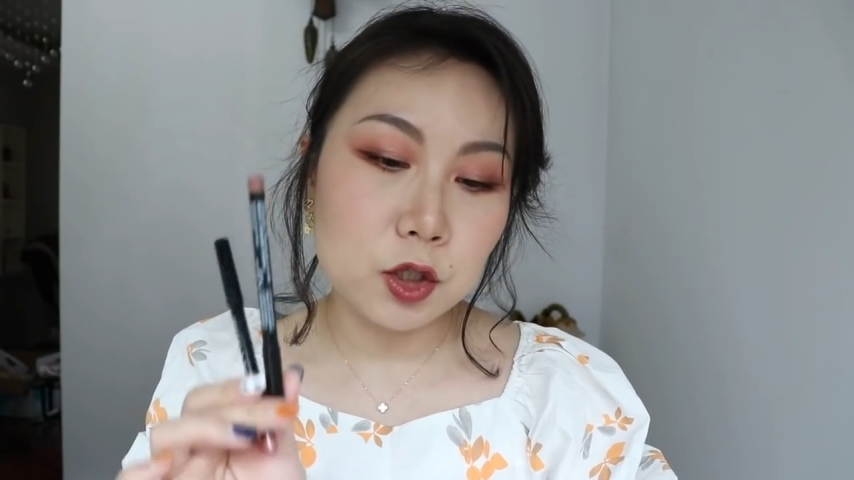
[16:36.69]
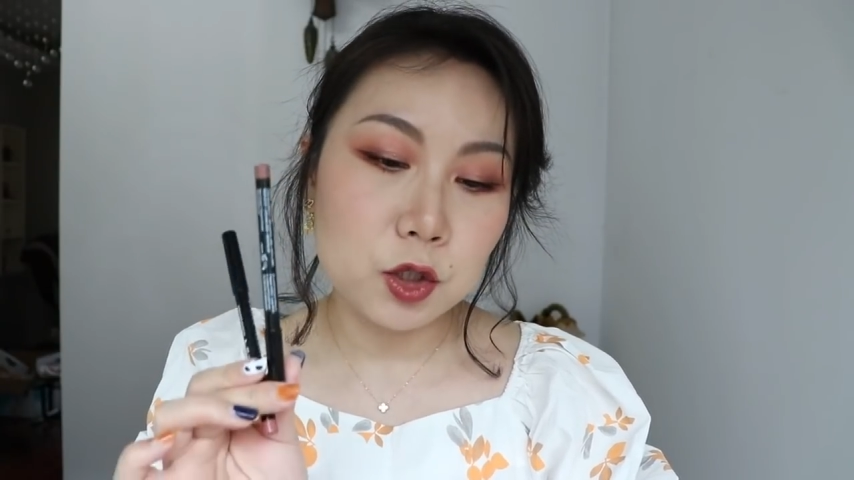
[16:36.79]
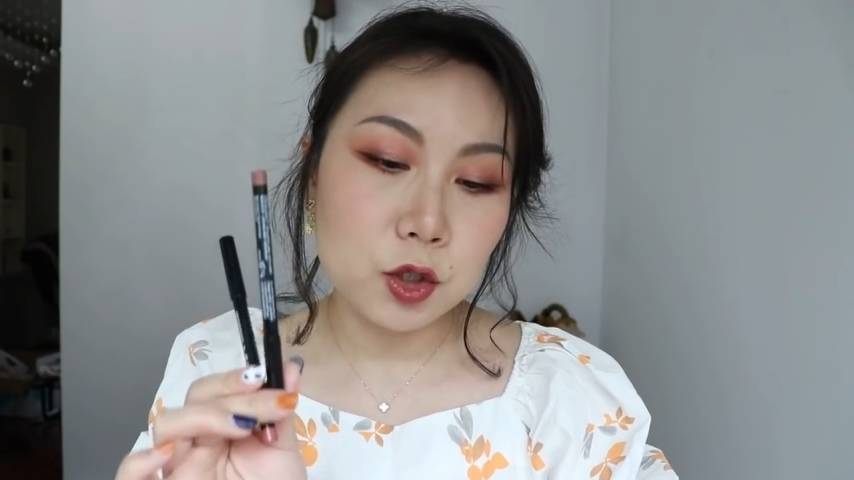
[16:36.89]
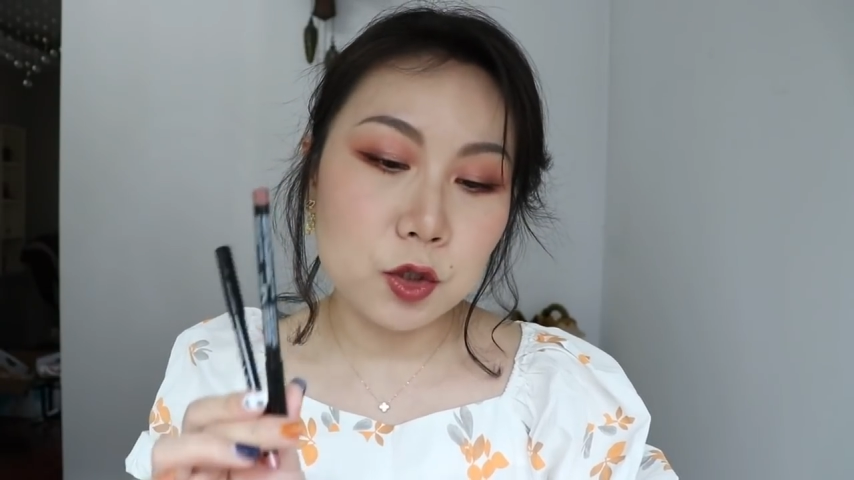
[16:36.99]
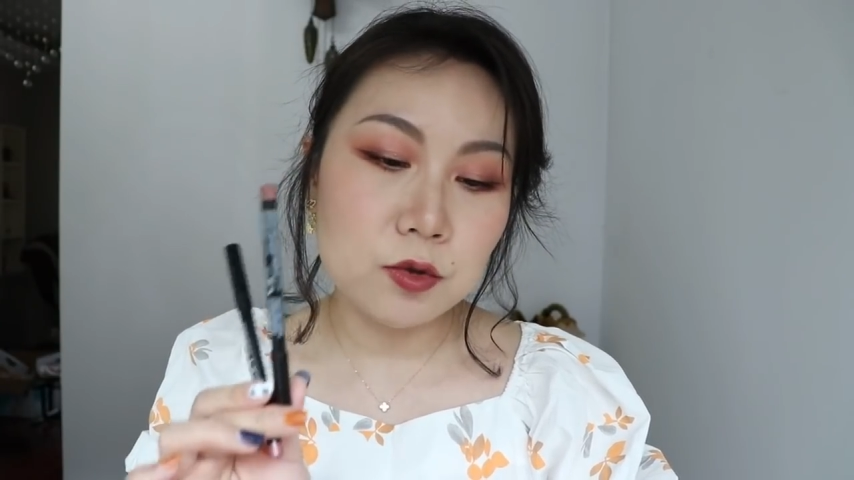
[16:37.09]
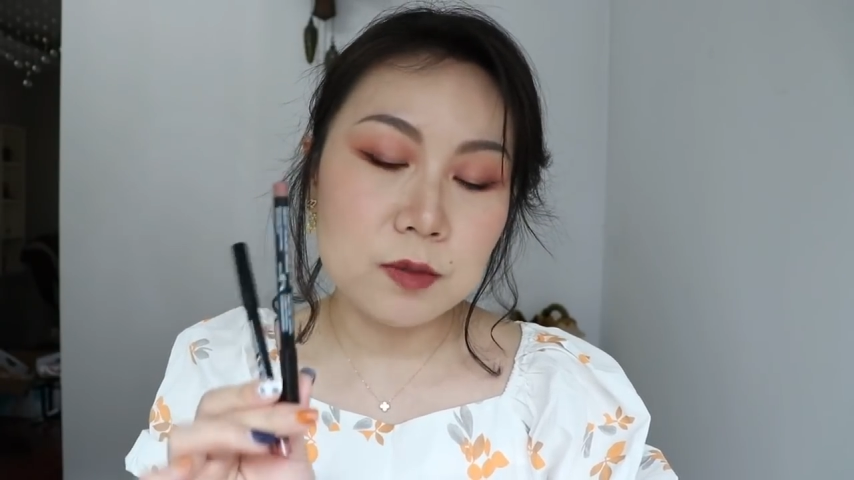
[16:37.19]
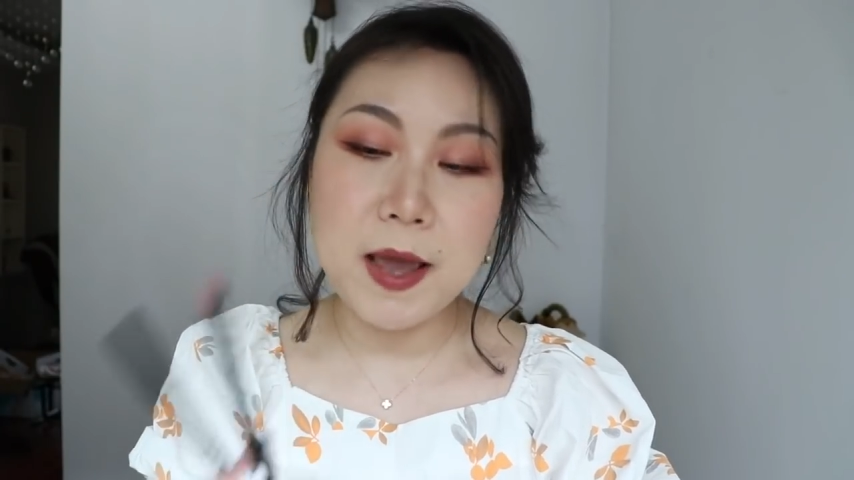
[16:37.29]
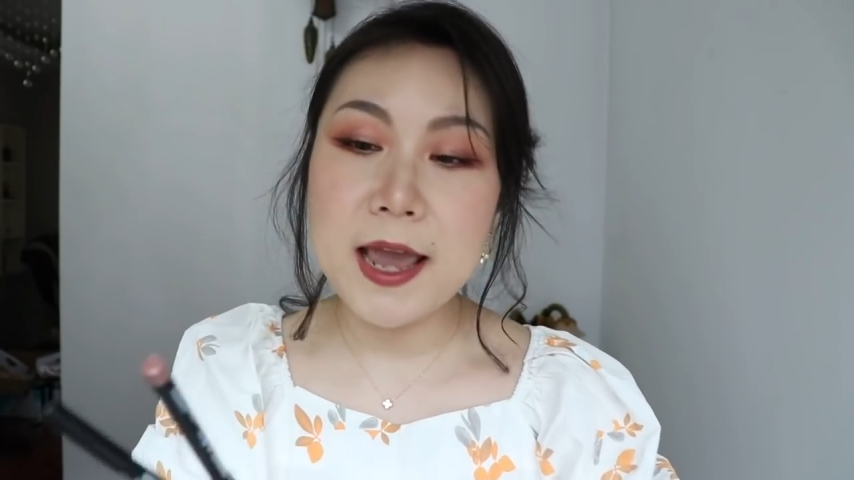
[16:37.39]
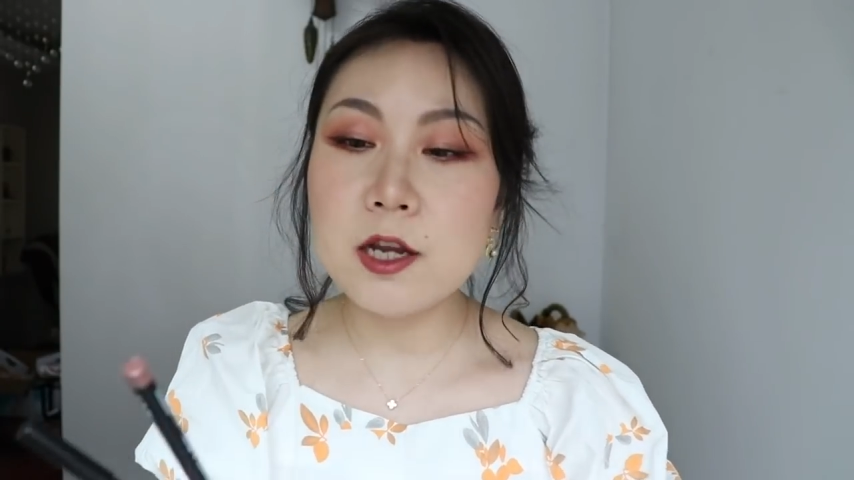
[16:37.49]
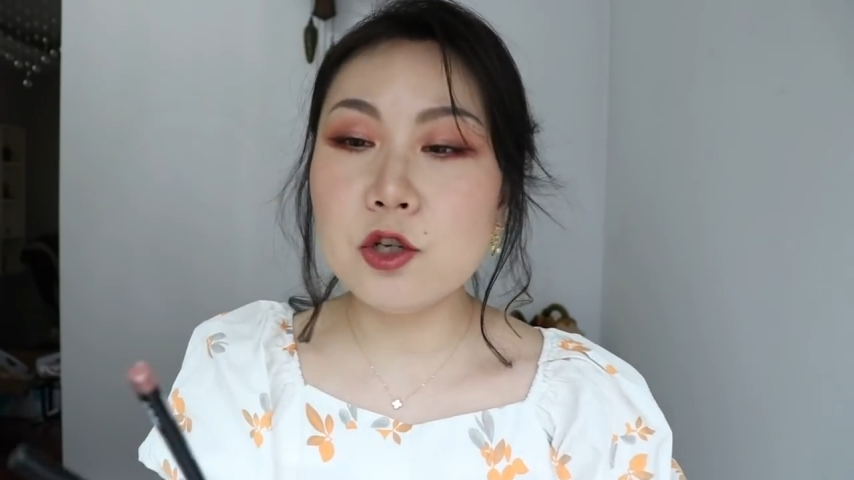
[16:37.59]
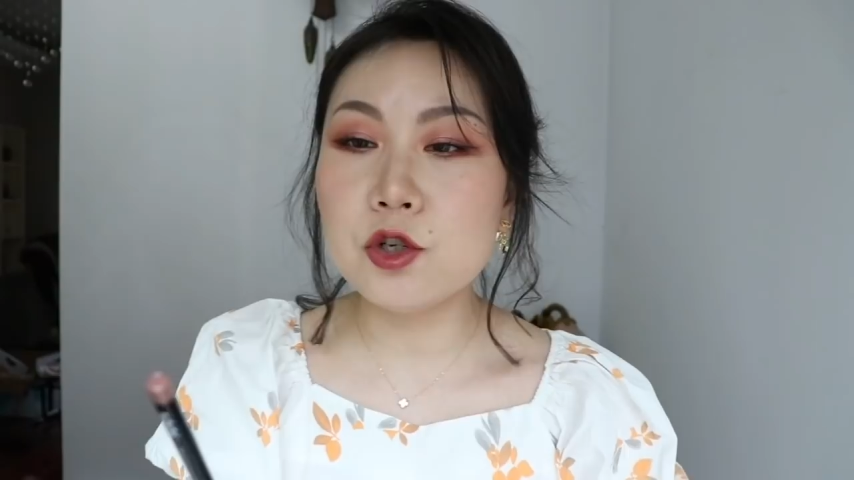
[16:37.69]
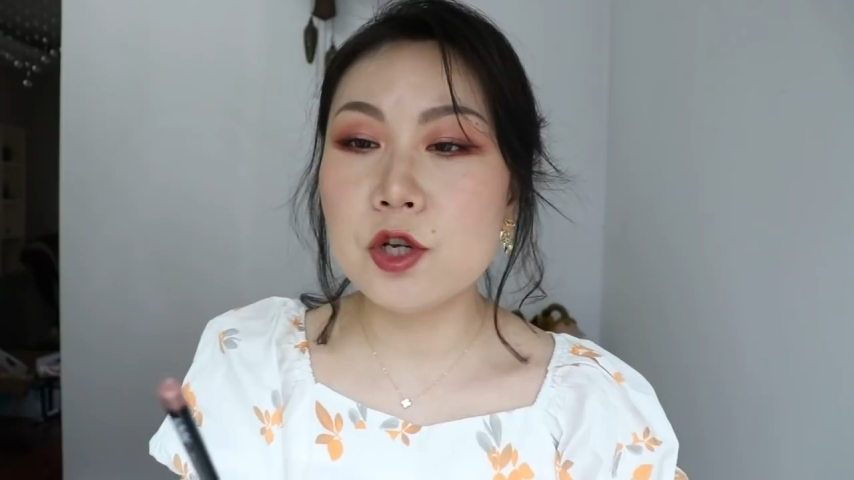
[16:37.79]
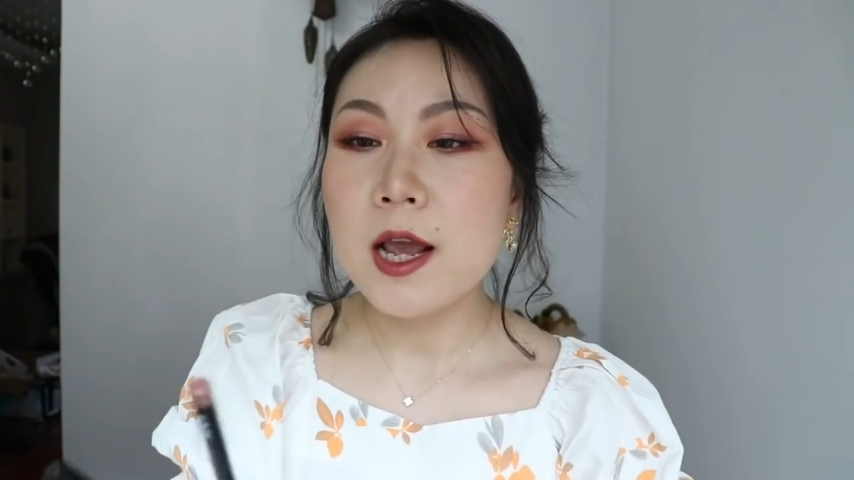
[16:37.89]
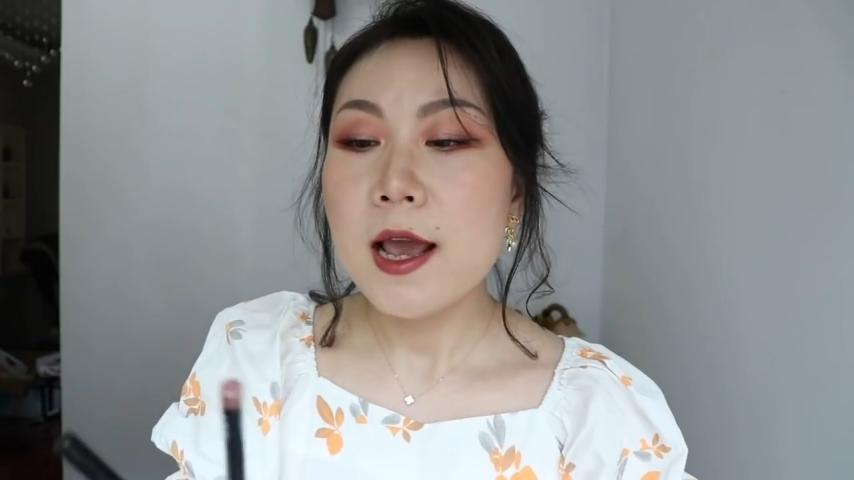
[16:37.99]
Nude Beige.